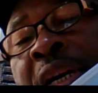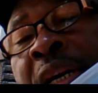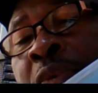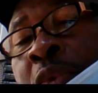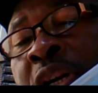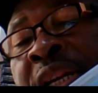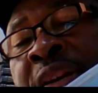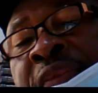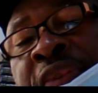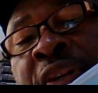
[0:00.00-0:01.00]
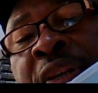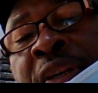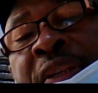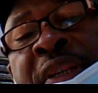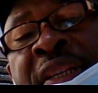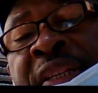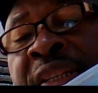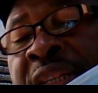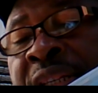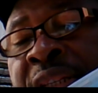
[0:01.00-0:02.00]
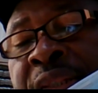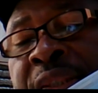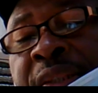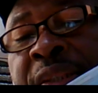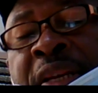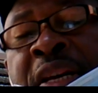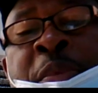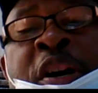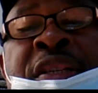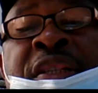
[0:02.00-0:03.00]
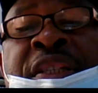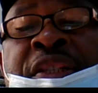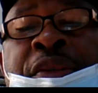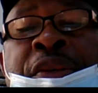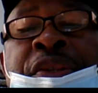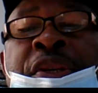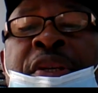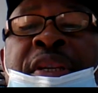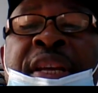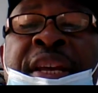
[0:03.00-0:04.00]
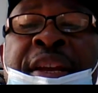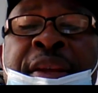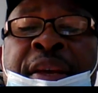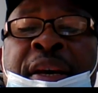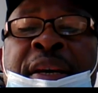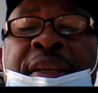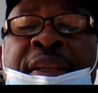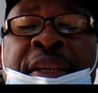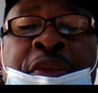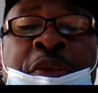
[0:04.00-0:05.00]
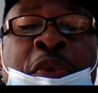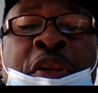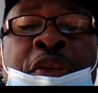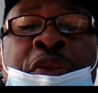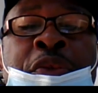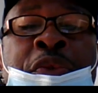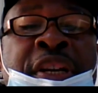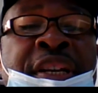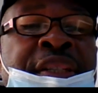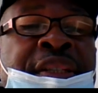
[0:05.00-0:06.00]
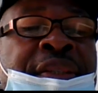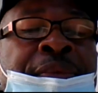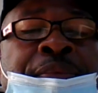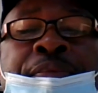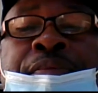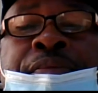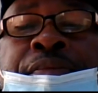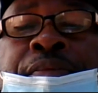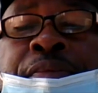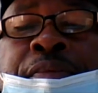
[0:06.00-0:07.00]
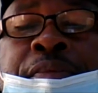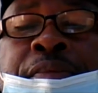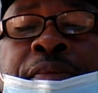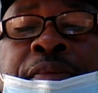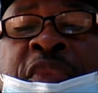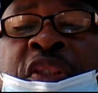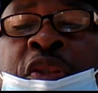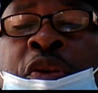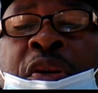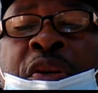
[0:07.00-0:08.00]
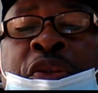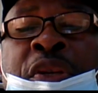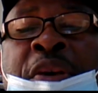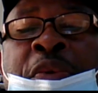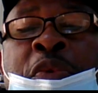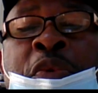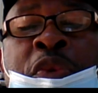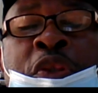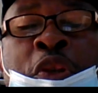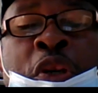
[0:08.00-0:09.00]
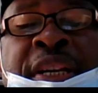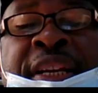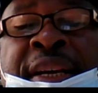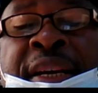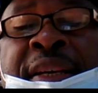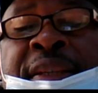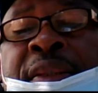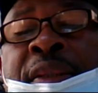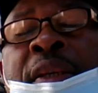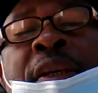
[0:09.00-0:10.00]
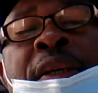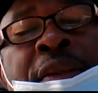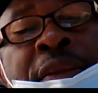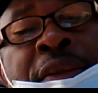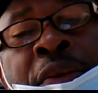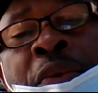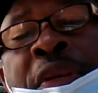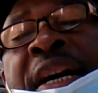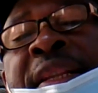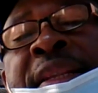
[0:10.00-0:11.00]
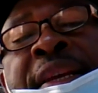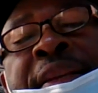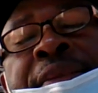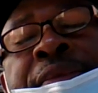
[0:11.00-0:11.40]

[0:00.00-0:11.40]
and whatever that it is about the discussion area that you want to raise, so that we'll together look at it.